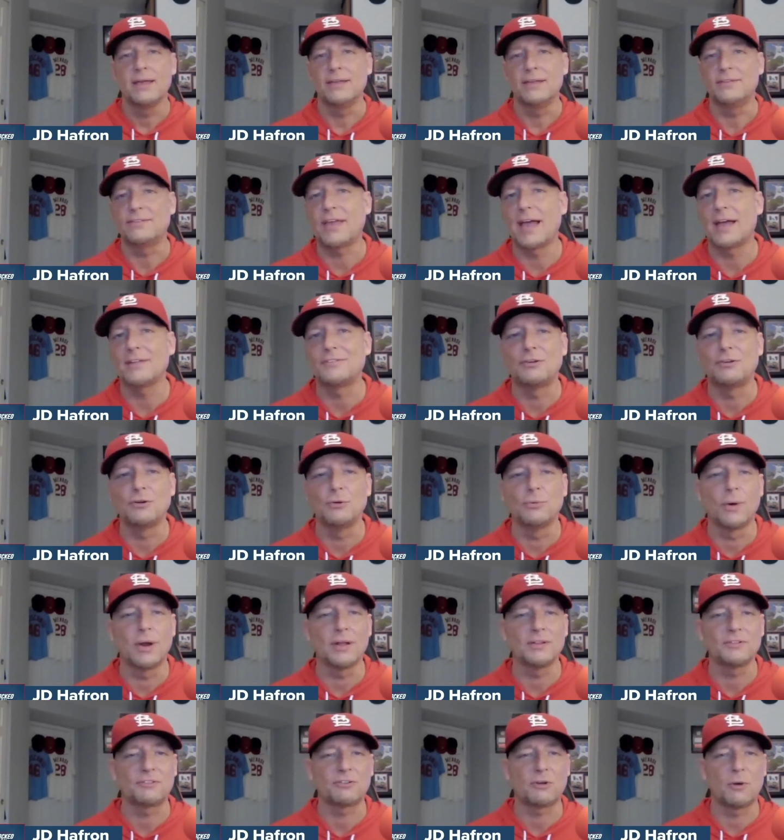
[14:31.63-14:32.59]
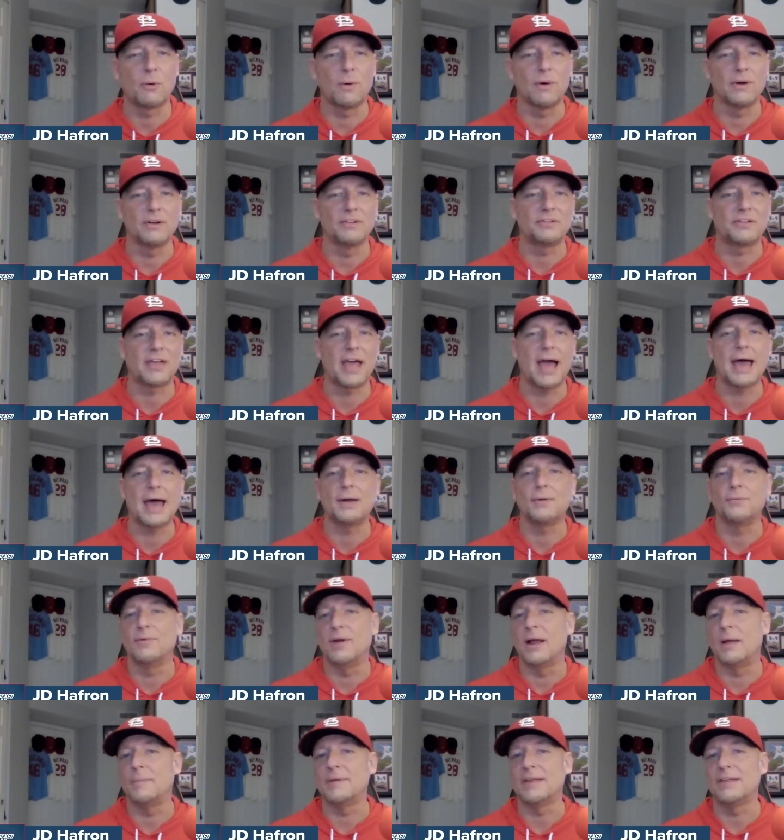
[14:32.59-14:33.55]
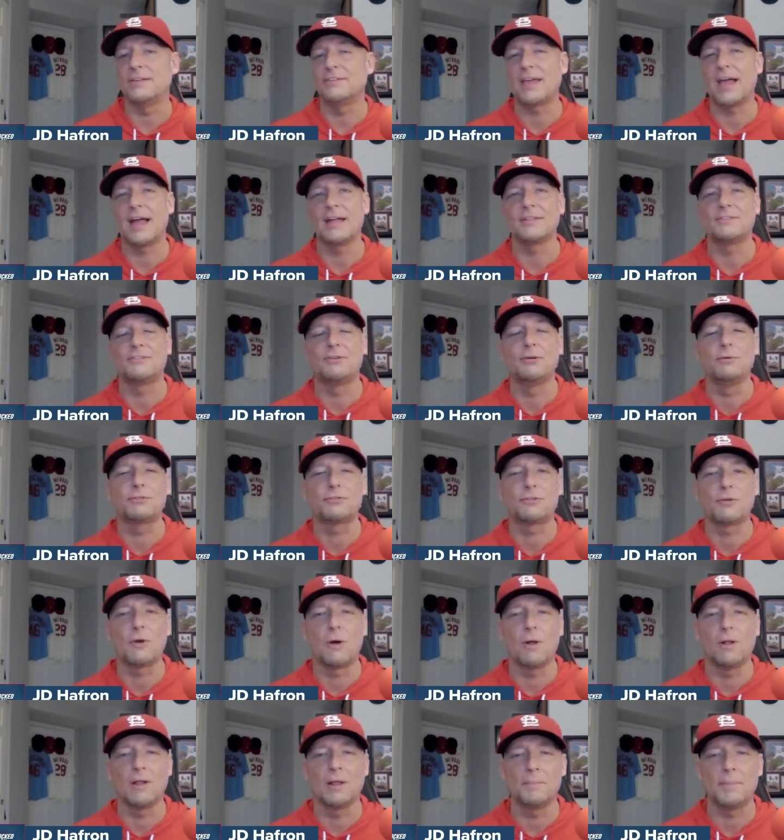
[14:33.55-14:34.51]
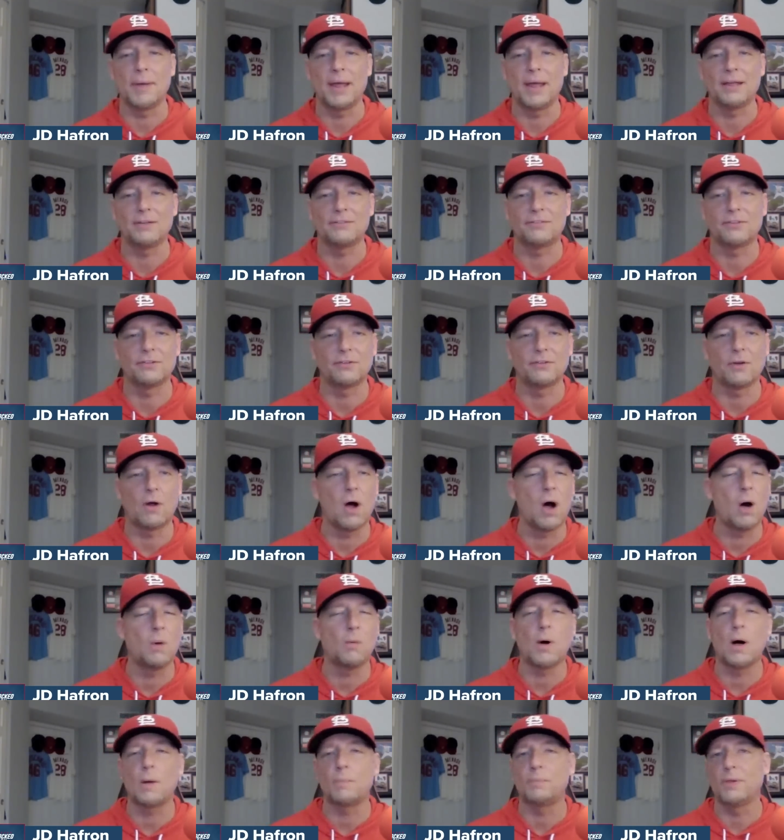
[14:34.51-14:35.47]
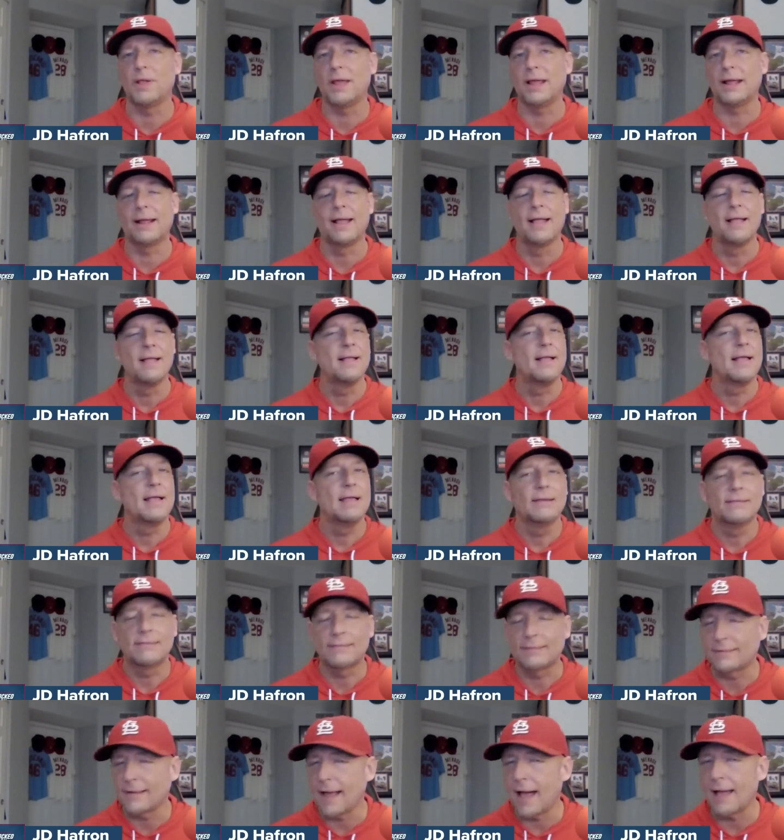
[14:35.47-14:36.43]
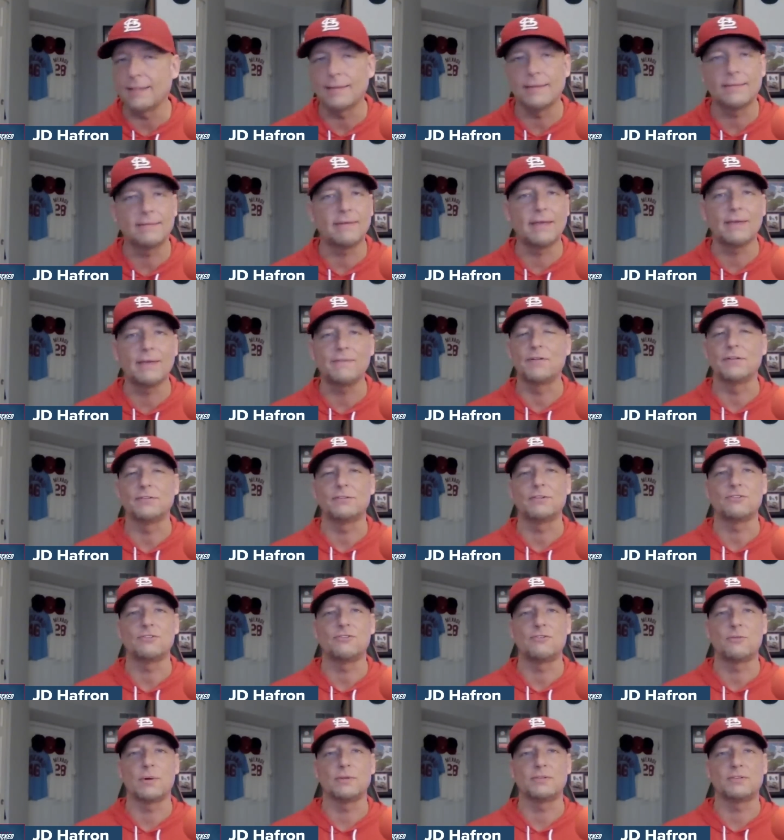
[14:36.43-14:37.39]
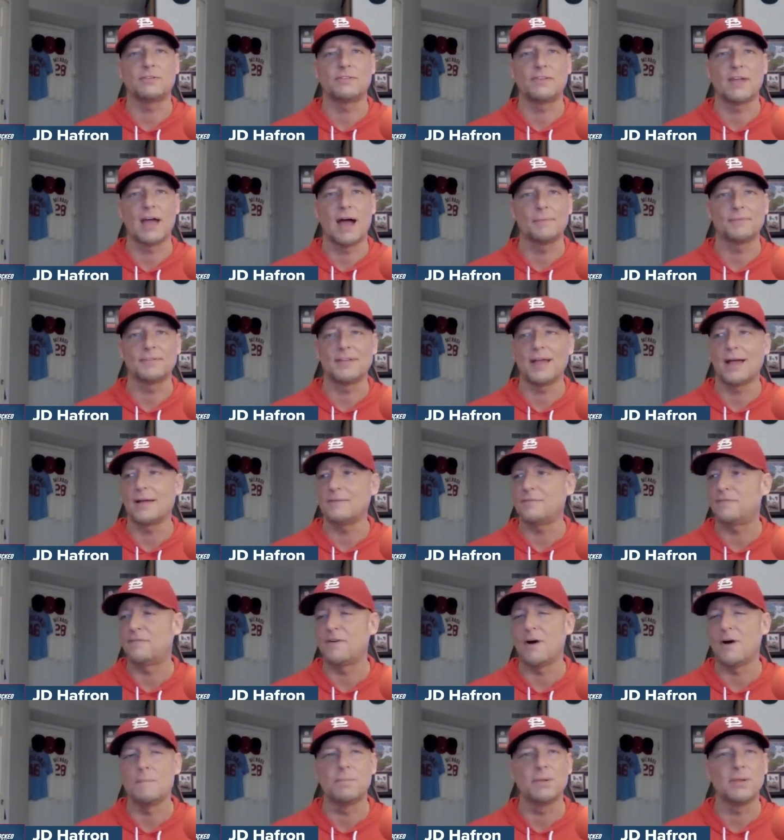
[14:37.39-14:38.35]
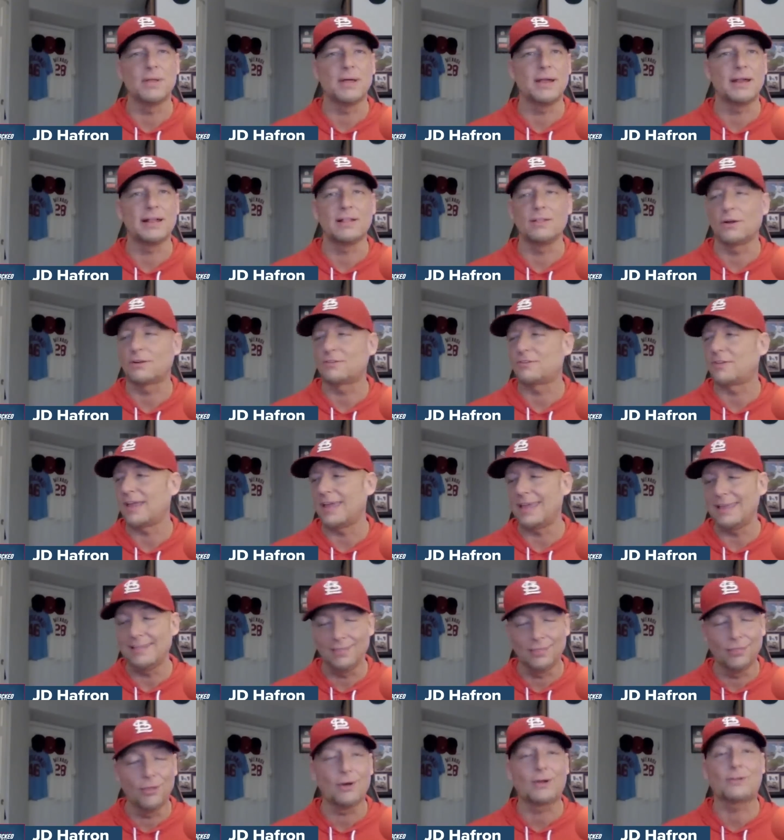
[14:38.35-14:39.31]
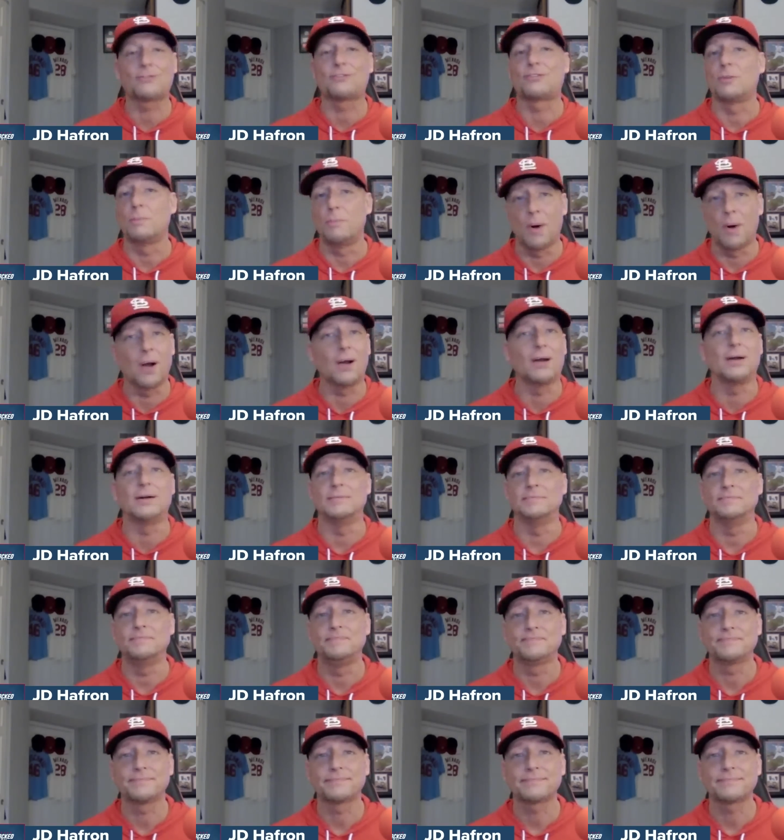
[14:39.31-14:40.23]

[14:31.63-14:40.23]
He's got two runs scored. He's got a ribby. He's got two stolen bases, all while playing solid defense at shortstops. Not fumbling. He looks he looks the part.